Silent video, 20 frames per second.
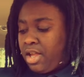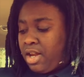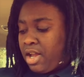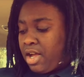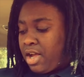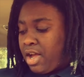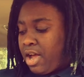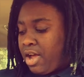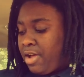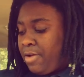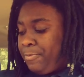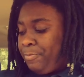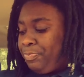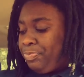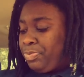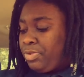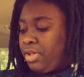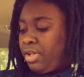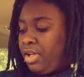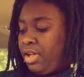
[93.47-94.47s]
and I got
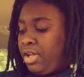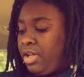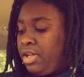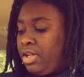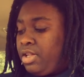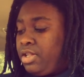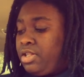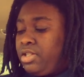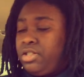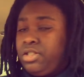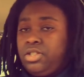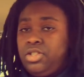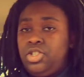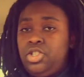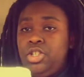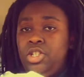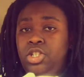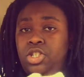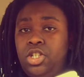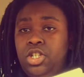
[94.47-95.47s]

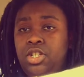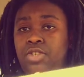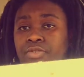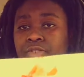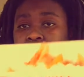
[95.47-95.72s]
chili cheese